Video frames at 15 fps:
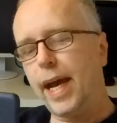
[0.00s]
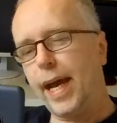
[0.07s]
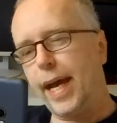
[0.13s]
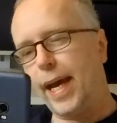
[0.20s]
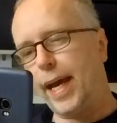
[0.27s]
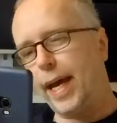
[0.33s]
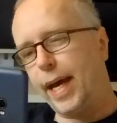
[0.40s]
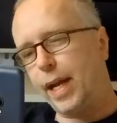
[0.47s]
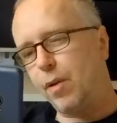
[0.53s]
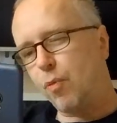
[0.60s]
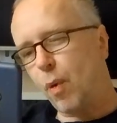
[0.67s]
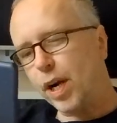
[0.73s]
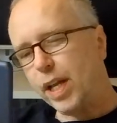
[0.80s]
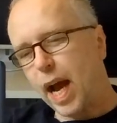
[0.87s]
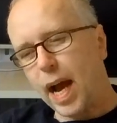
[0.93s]
and
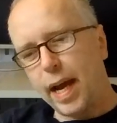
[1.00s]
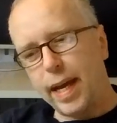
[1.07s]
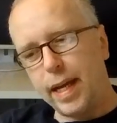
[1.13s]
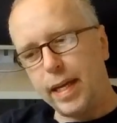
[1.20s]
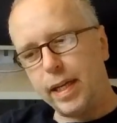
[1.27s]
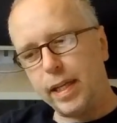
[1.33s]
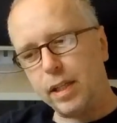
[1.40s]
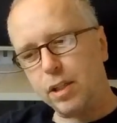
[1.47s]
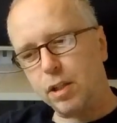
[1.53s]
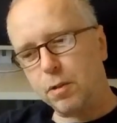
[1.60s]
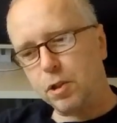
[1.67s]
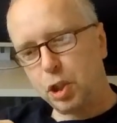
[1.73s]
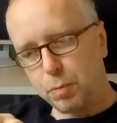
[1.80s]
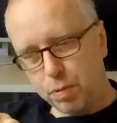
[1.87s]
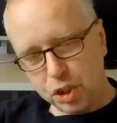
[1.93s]
what I
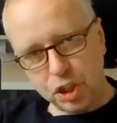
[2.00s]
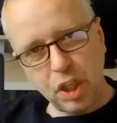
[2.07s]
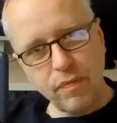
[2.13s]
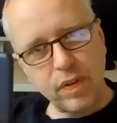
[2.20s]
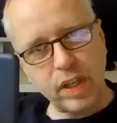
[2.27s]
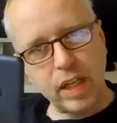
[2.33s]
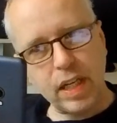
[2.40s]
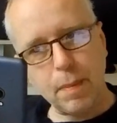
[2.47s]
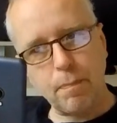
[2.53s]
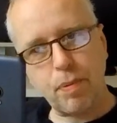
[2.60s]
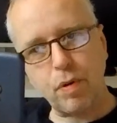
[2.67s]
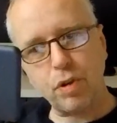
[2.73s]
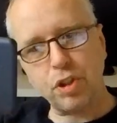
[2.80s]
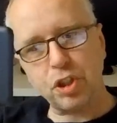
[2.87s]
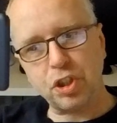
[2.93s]
specifically
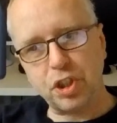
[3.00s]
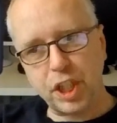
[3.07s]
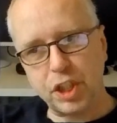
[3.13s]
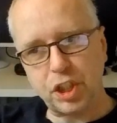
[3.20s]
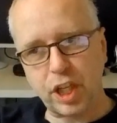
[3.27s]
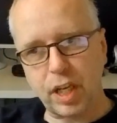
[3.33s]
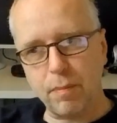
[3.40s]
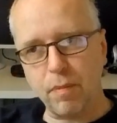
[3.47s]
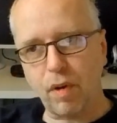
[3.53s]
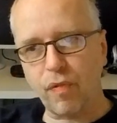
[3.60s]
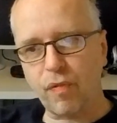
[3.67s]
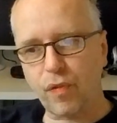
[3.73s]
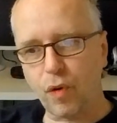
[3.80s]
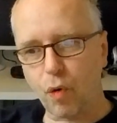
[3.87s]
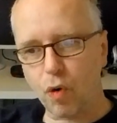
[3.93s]
purchased this gimbal
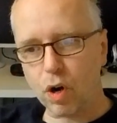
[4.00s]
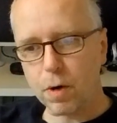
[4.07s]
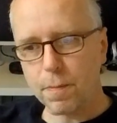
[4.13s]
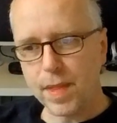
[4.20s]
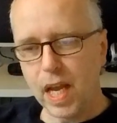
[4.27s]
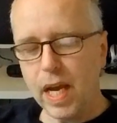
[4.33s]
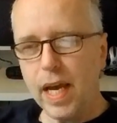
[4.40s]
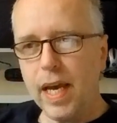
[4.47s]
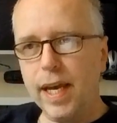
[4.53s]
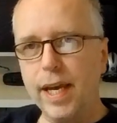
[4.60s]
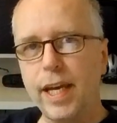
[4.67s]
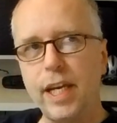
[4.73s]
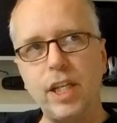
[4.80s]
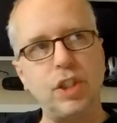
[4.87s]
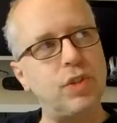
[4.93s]
for
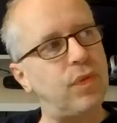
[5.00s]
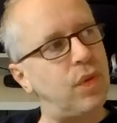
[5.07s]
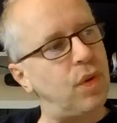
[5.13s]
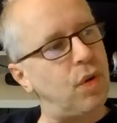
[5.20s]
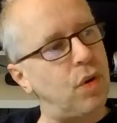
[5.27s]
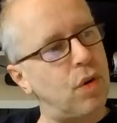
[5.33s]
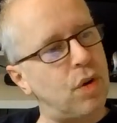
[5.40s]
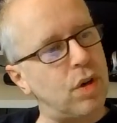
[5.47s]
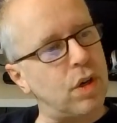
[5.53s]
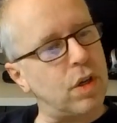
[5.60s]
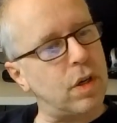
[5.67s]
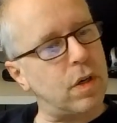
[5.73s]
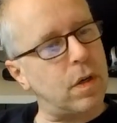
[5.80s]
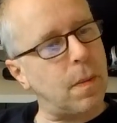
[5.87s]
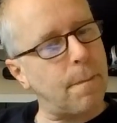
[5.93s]
is
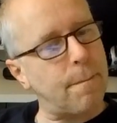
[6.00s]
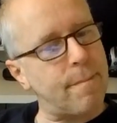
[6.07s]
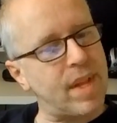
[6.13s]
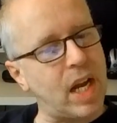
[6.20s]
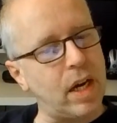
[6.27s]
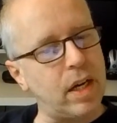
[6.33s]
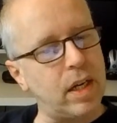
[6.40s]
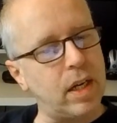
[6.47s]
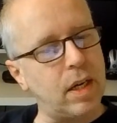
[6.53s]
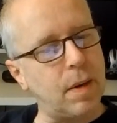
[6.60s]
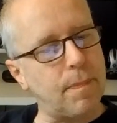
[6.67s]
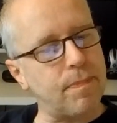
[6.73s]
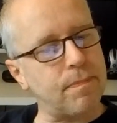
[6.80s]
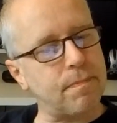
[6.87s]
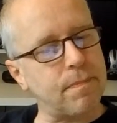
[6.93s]
for
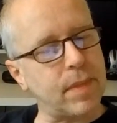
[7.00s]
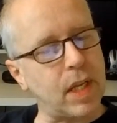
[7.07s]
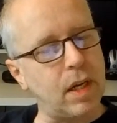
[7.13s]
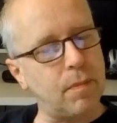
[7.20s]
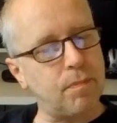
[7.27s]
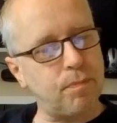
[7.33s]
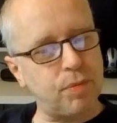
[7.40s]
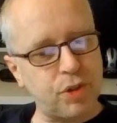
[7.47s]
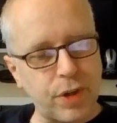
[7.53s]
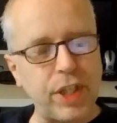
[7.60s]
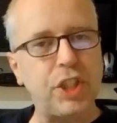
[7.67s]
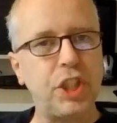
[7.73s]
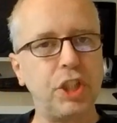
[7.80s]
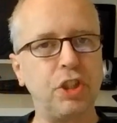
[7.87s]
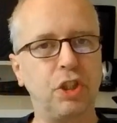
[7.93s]
um,
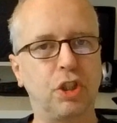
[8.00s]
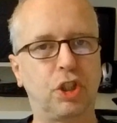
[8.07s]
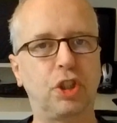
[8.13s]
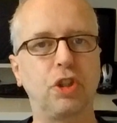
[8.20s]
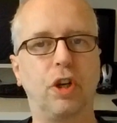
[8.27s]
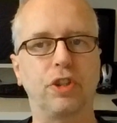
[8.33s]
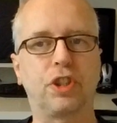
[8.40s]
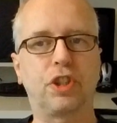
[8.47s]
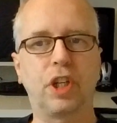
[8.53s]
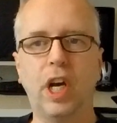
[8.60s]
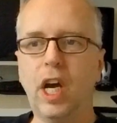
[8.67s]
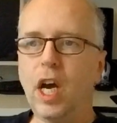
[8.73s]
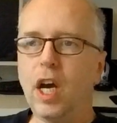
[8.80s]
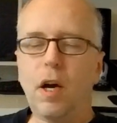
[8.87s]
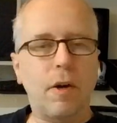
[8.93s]
transition shots.
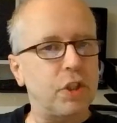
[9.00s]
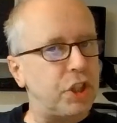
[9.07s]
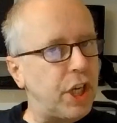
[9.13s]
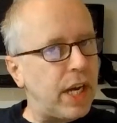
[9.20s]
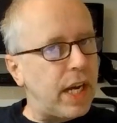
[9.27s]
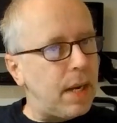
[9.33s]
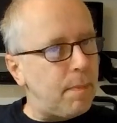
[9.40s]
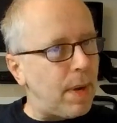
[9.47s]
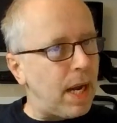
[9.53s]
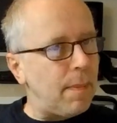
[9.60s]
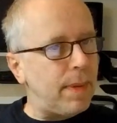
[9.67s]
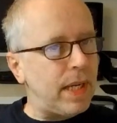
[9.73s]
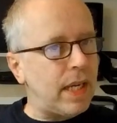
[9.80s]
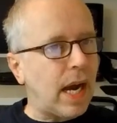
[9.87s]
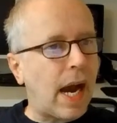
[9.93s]
Say
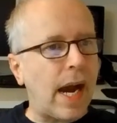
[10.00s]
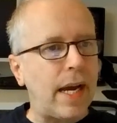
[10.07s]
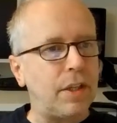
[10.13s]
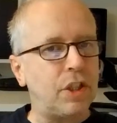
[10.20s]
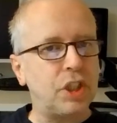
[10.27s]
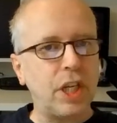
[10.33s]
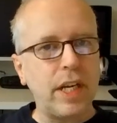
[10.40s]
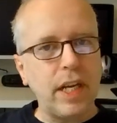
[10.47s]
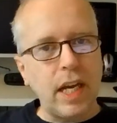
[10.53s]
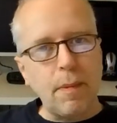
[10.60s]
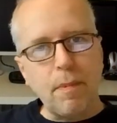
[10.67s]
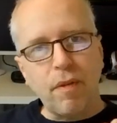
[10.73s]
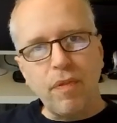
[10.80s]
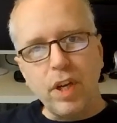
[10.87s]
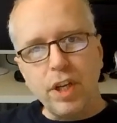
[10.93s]
maybe I'd say
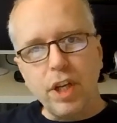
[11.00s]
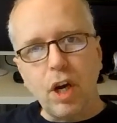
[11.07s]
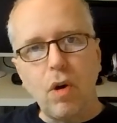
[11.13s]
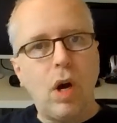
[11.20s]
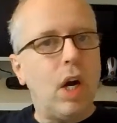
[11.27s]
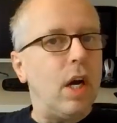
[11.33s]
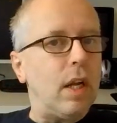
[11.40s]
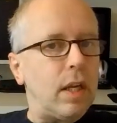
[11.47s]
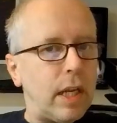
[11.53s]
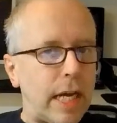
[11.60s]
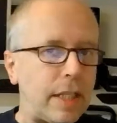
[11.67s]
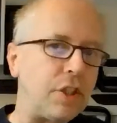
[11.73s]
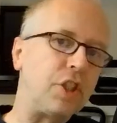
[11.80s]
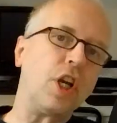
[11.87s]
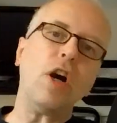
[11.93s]
in my video,
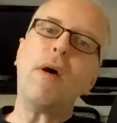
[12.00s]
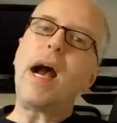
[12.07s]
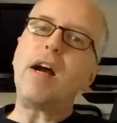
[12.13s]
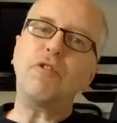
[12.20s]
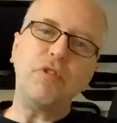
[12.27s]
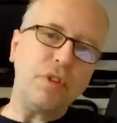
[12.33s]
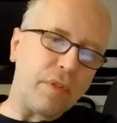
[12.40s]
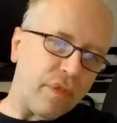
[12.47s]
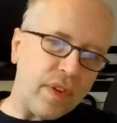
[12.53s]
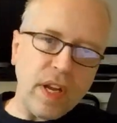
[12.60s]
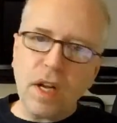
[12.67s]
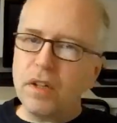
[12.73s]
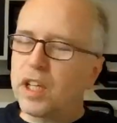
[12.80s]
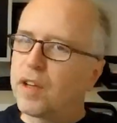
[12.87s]
let's go out to the field